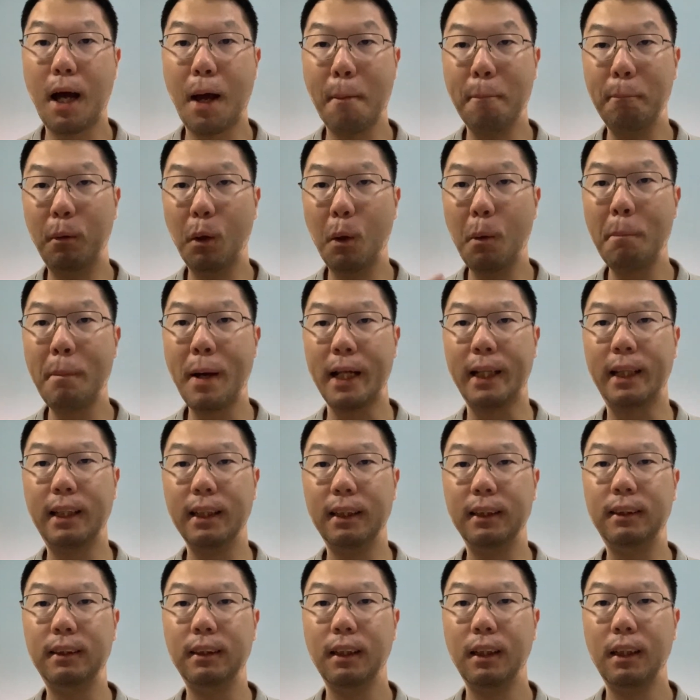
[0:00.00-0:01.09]
And both
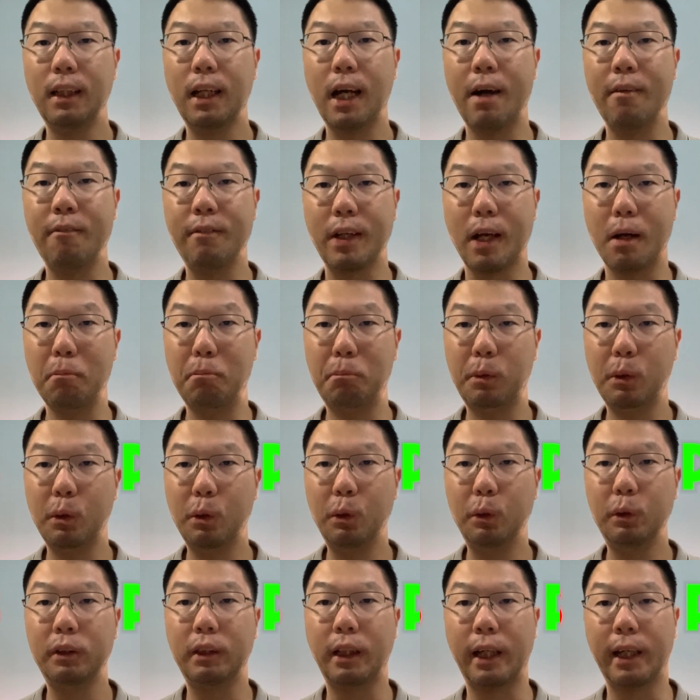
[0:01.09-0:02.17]
methods have their
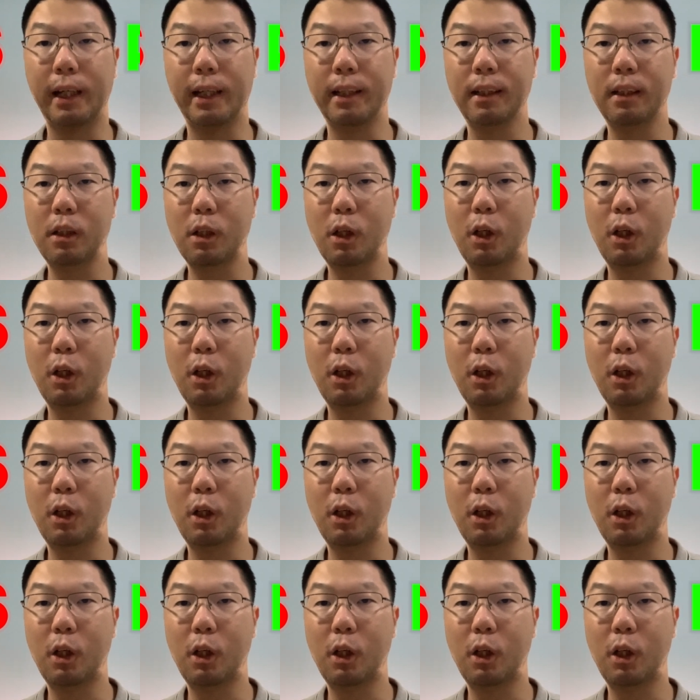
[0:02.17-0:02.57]
pros and